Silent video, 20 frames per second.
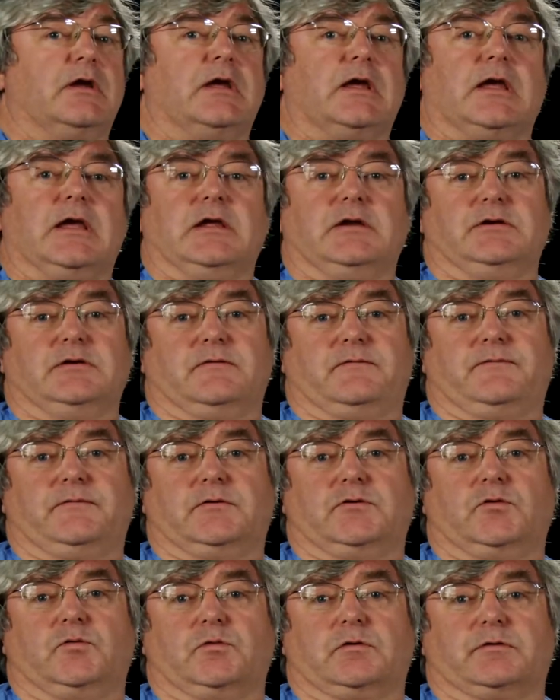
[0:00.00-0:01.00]
and you
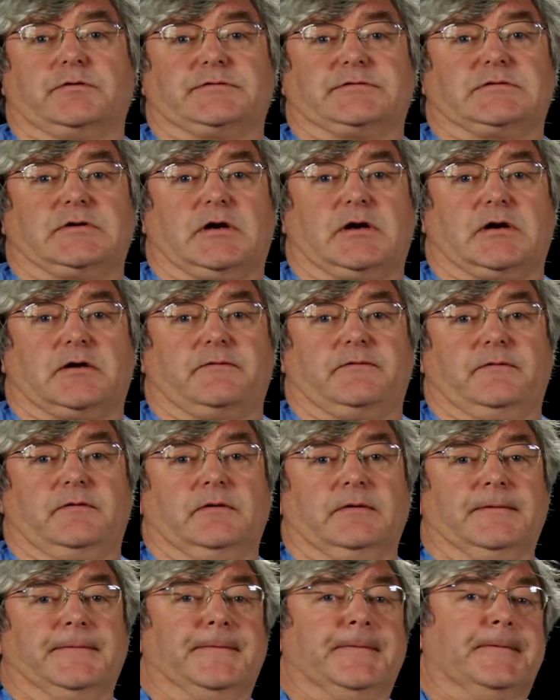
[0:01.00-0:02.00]
feel worse off.
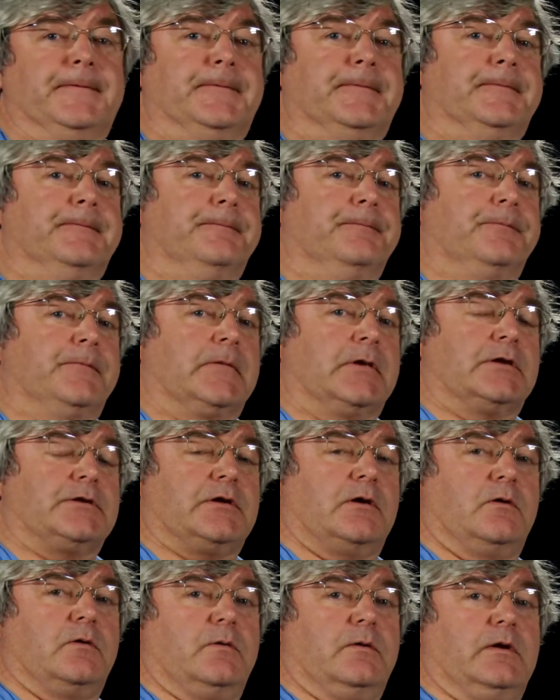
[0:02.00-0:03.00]

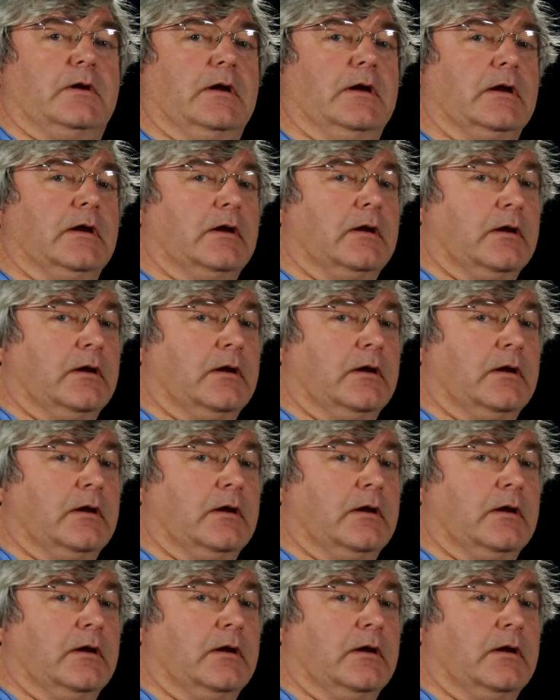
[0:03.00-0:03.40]
So